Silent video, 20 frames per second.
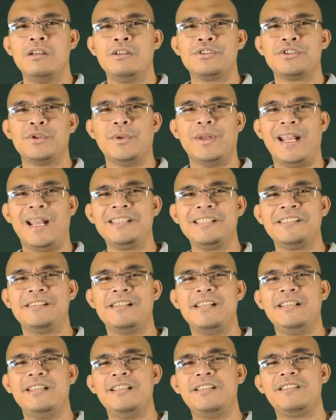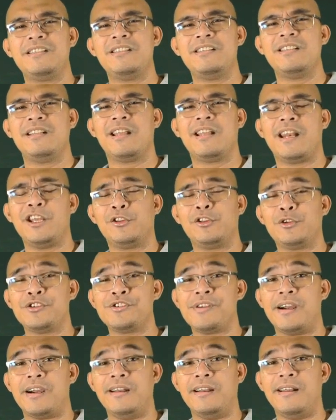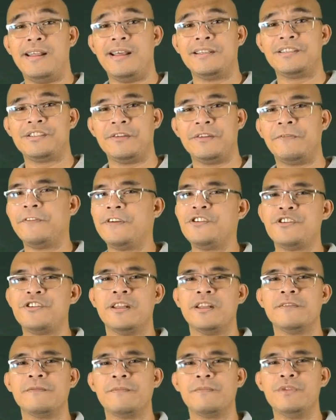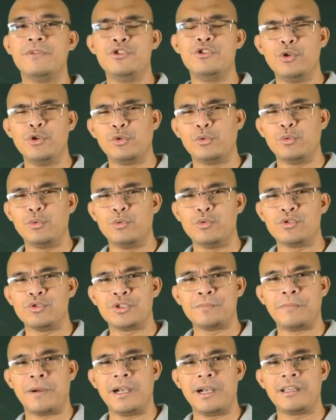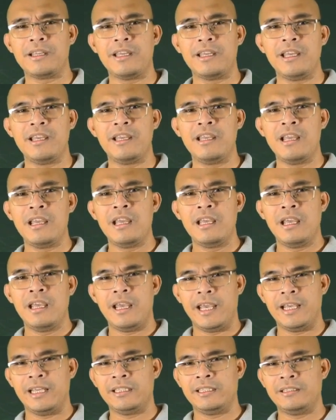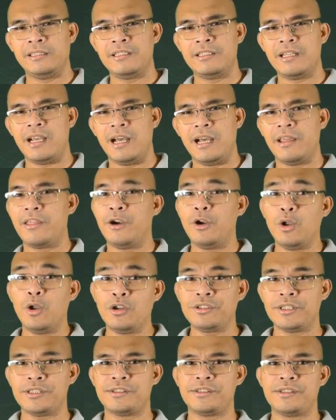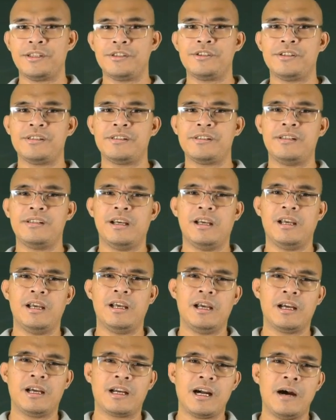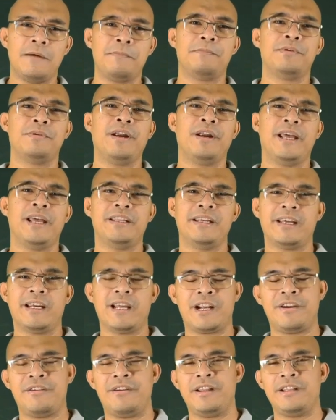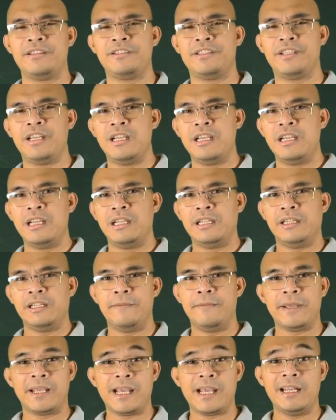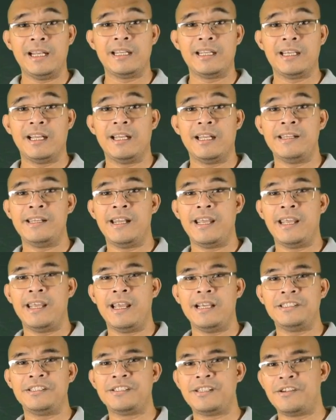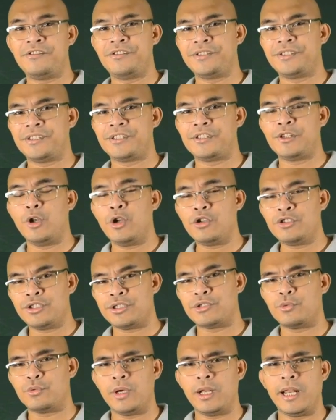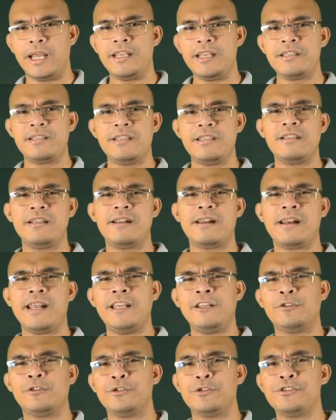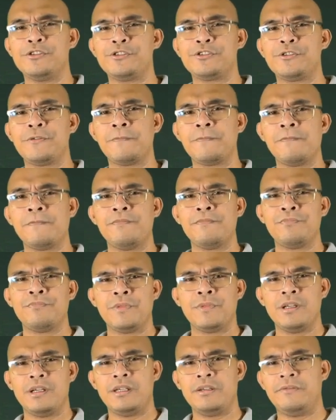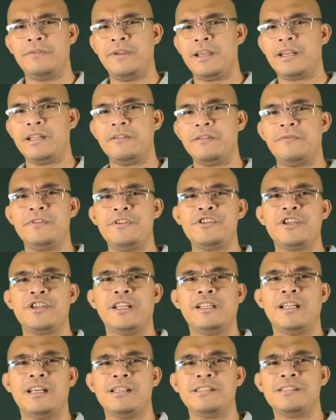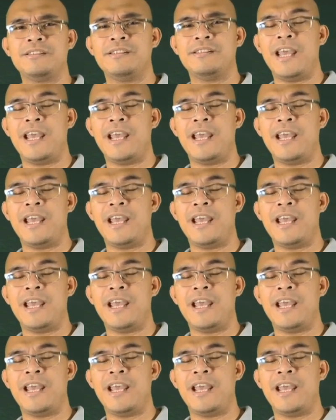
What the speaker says: So lastly, DC generators are less efficient due to sparking and other losses such as the copper eddy current, the mechanical and the hysteresis losses, while AC generators are very efficient as